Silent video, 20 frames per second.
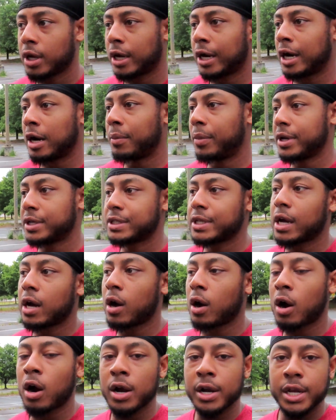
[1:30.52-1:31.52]
but it's
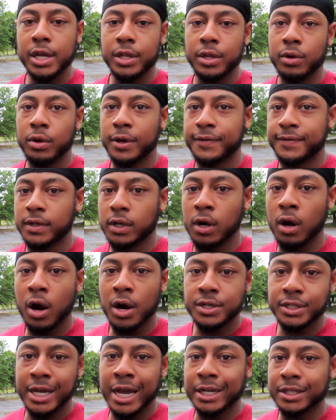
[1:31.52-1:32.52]
not hard either if the
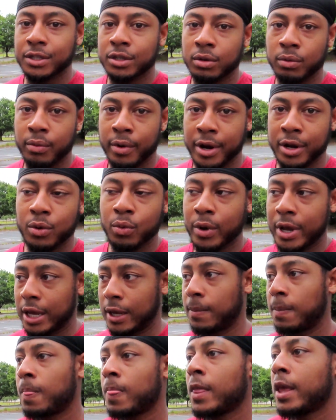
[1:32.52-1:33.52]
car is acting the right
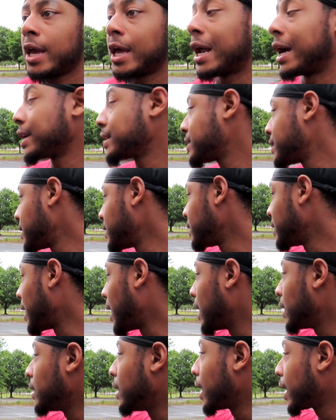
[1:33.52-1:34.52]
way. And like I said,
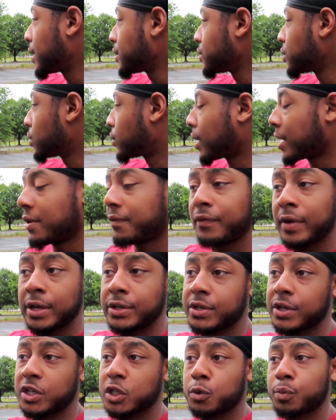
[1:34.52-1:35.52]
line lock is a great
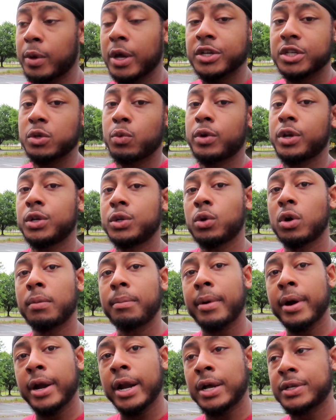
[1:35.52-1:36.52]
feature, especially when you're
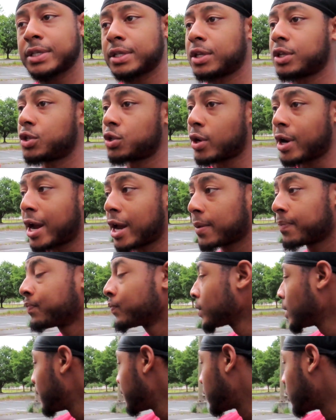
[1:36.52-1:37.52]
doing burnouts at the track.
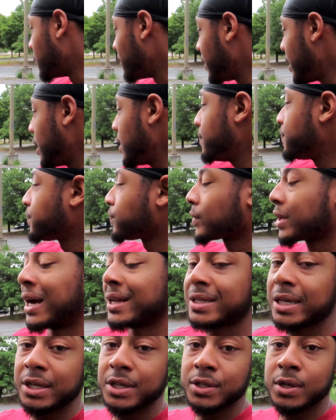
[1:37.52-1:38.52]
For me,
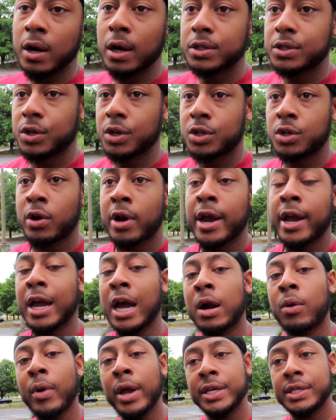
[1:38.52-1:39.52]
I'll take this car to the track,
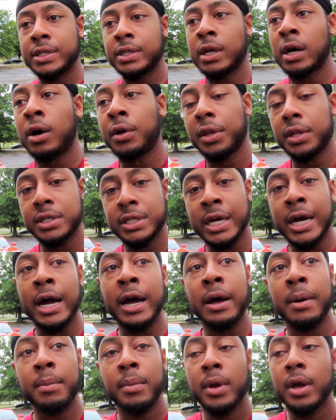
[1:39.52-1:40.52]
I race it all the
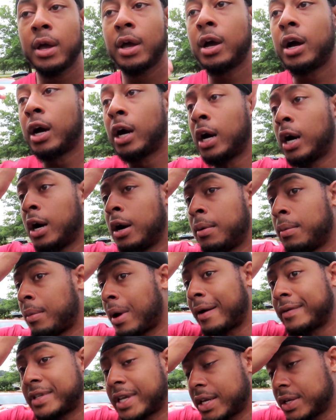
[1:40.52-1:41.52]
time.
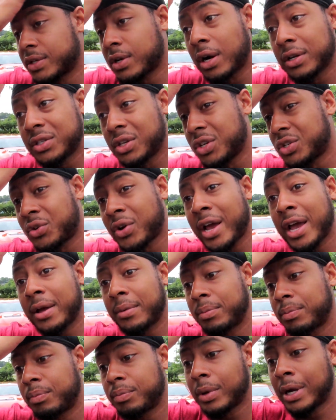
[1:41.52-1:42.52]
I've taken this car to the track,
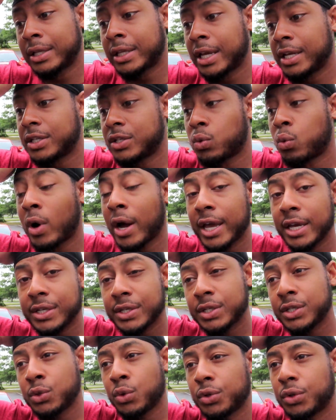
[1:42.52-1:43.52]
I think
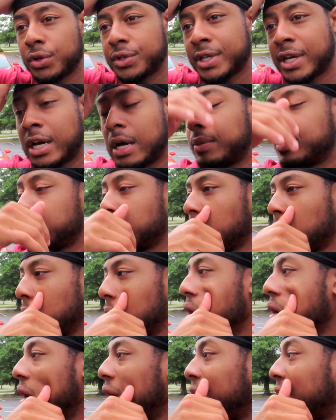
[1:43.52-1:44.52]
twice, 2 or 3 times,
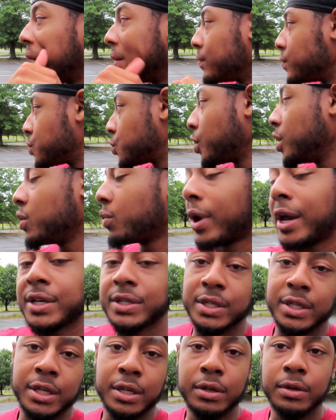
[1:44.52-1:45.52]
and I've street
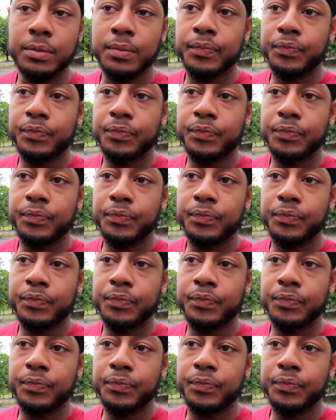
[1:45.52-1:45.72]
raced it